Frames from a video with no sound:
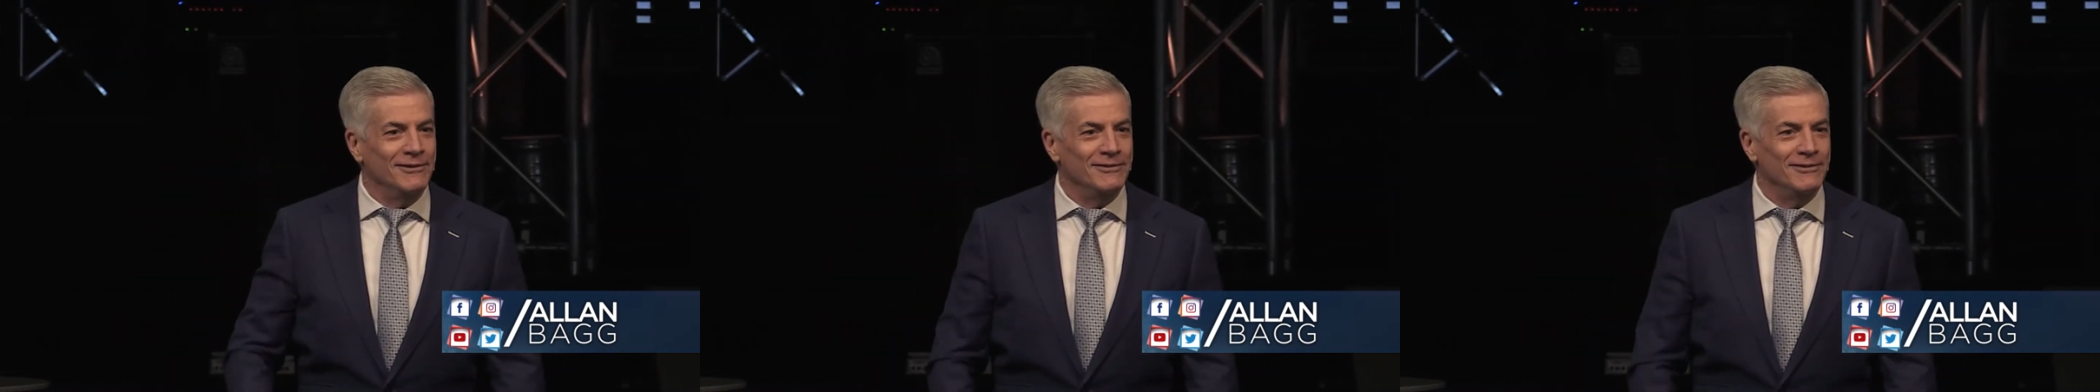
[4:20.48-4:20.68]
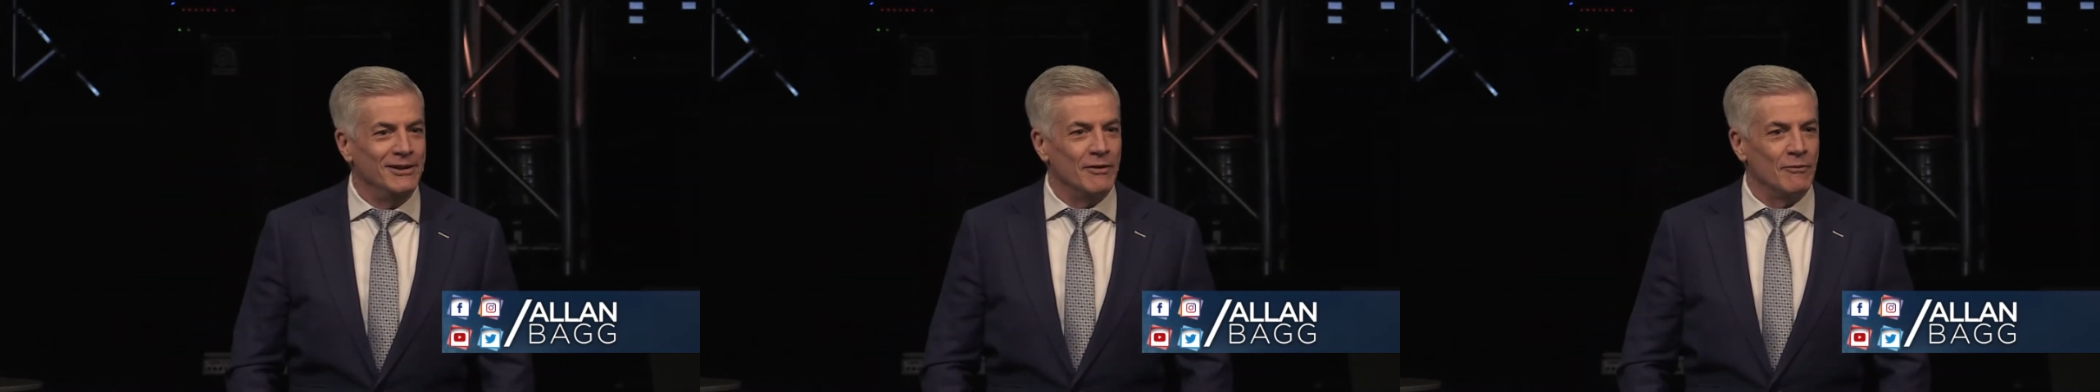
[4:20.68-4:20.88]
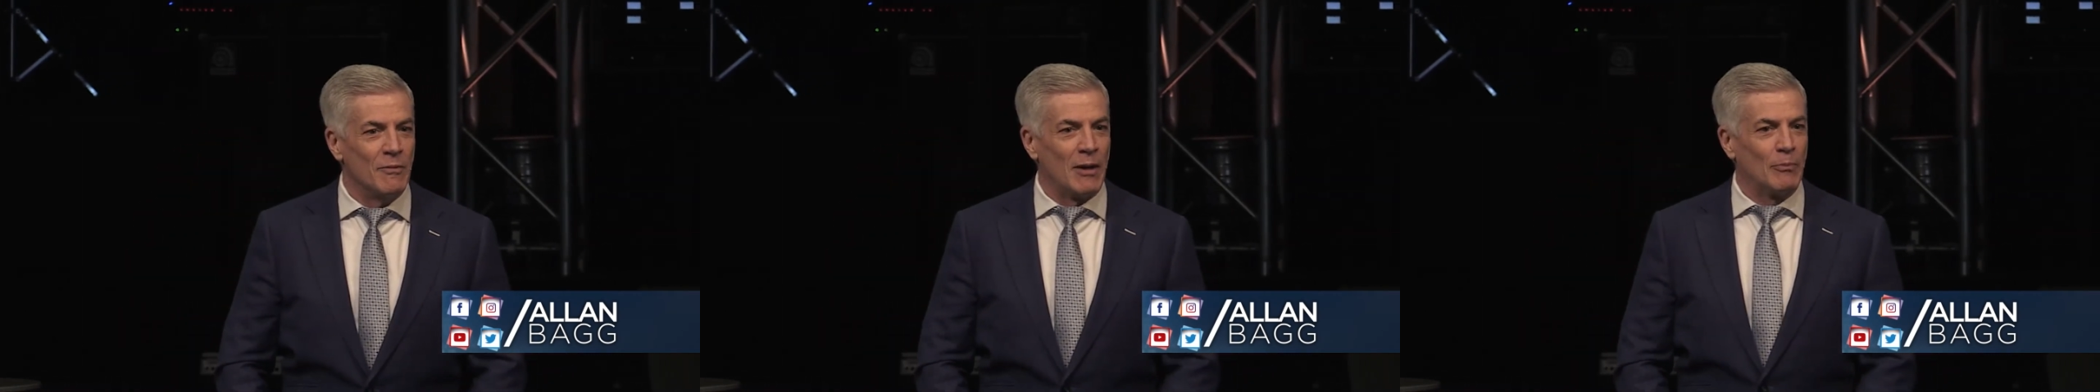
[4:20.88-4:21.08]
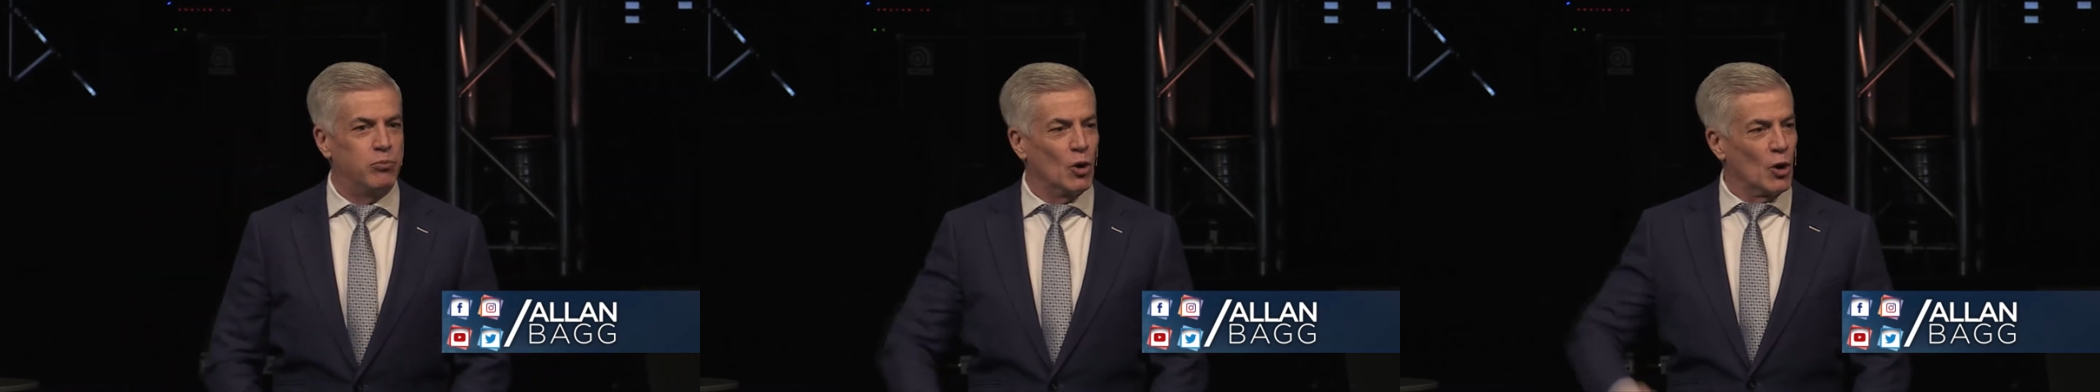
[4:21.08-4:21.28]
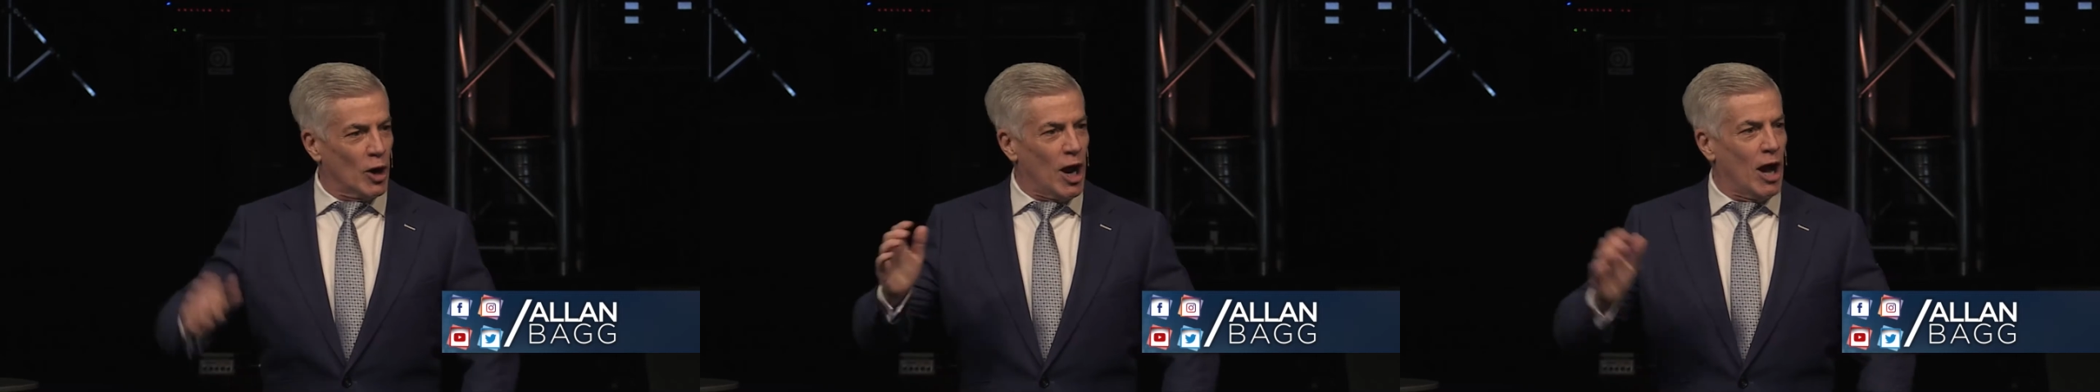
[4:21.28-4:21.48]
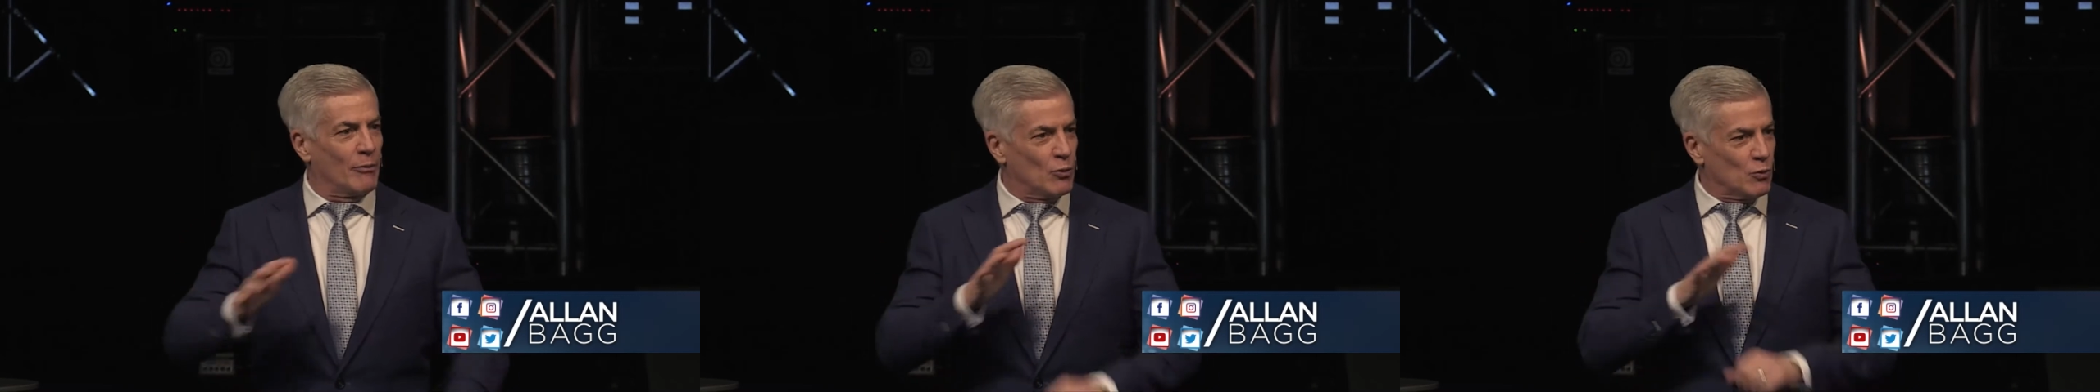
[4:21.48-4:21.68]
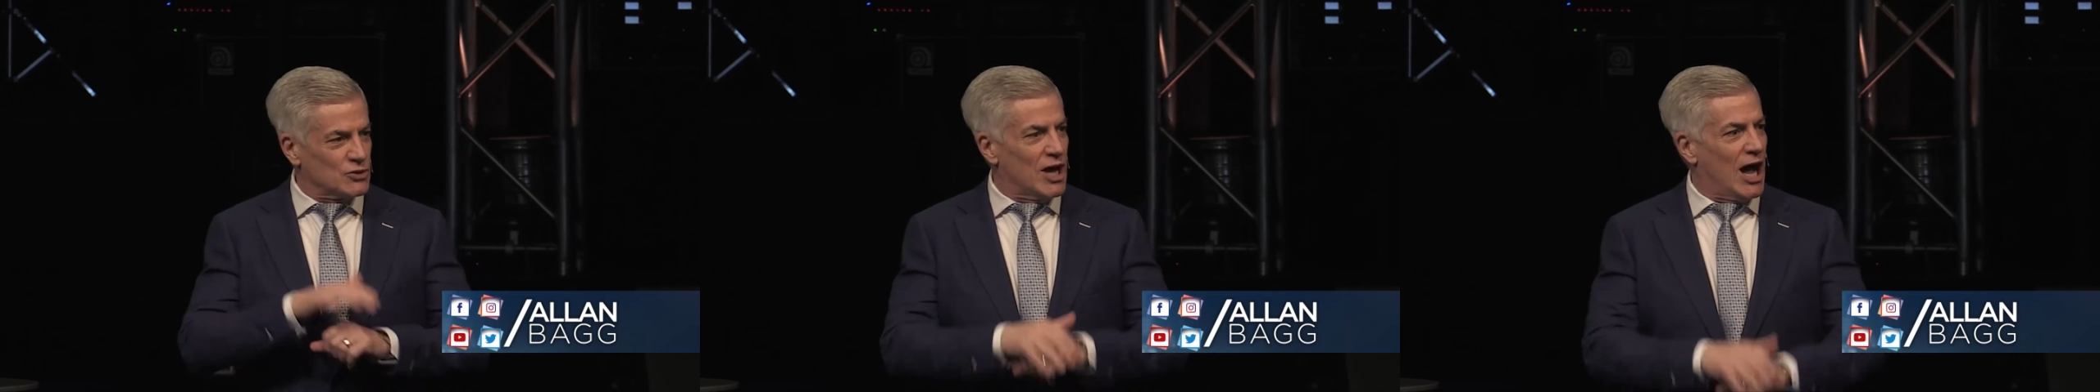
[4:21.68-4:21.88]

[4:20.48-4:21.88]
Never mind, put it up. It was,